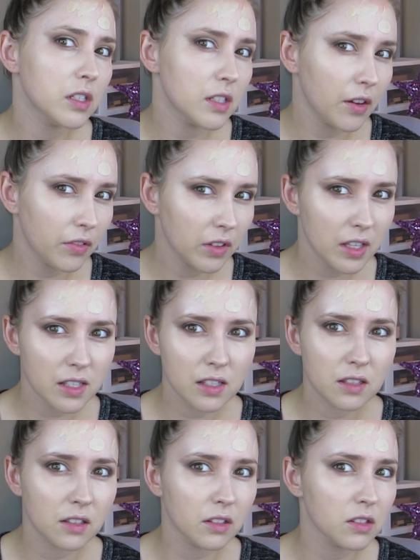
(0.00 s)
can definitely
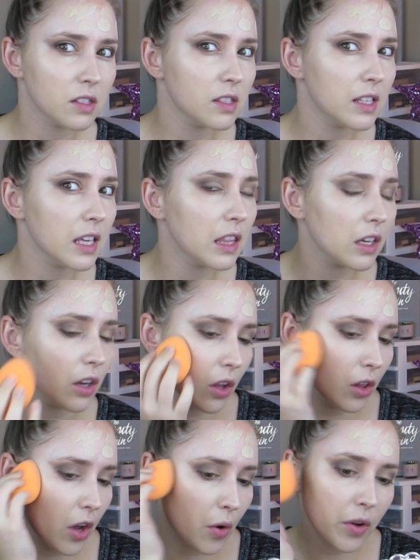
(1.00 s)
still see the
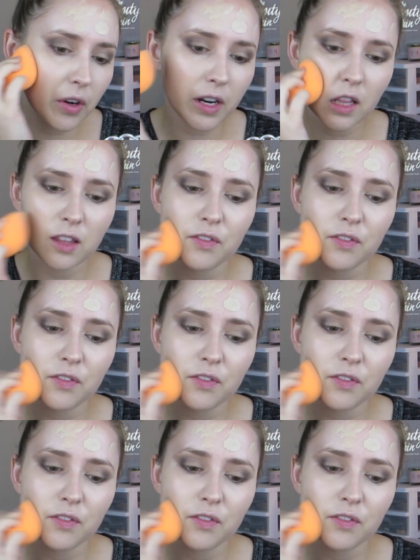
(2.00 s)
glow underneath